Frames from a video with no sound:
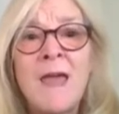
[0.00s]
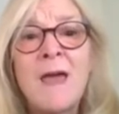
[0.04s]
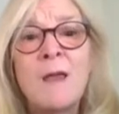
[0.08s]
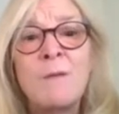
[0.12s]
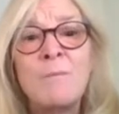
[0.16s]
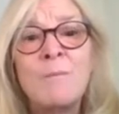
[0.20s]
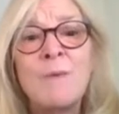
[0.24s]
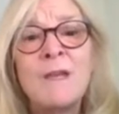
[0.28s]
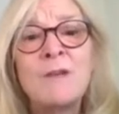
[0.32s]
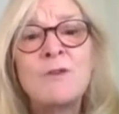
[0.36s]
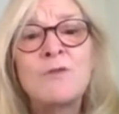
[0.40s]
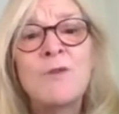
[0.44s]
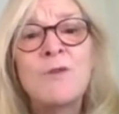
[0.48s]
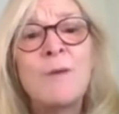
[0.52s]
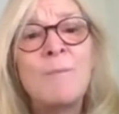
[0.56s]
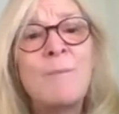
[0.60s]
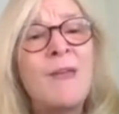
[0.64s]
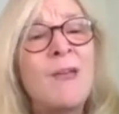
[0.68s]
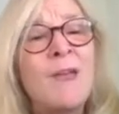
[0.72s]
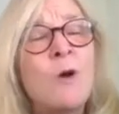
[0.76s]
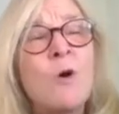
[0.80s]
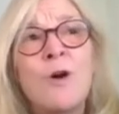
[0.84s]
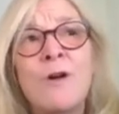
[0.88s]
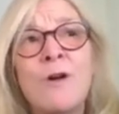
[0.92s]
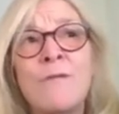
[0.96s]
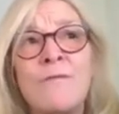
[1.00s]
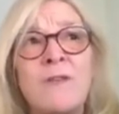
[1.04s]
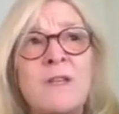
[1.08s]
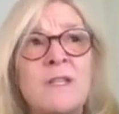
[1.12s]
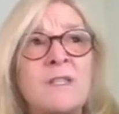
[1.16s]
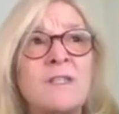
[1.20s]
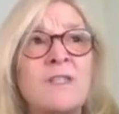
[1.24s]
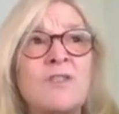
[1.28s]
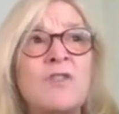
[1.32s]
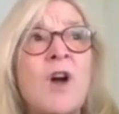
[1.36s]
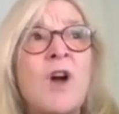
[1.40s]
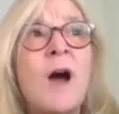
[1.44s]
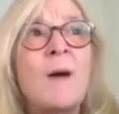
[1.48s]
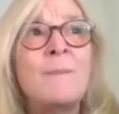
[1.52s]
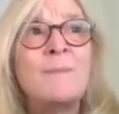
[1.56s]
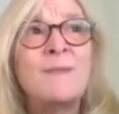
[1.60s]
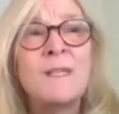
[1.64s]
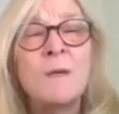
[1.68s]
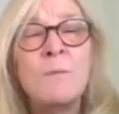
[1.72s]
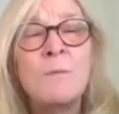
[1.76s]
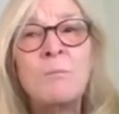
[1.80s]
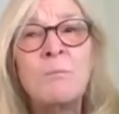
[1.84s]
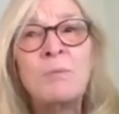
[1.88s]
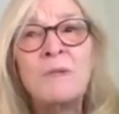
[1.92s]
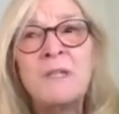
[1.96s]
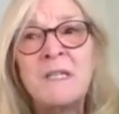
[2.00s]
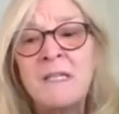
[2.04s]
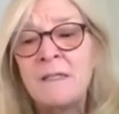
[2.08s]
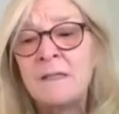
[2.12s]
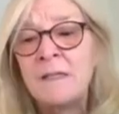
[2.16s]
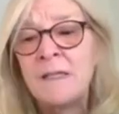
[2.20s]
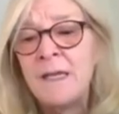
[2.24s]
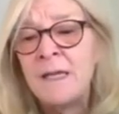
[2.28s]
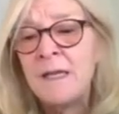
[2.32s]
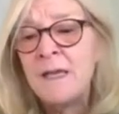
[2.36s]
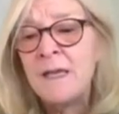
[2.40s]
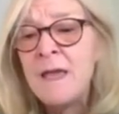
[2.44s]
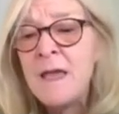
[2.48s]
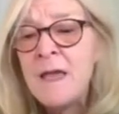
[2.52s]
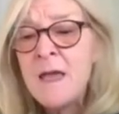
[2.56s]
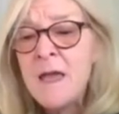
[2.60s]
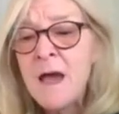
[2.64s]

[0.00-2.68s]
had been dripping or if it stops completely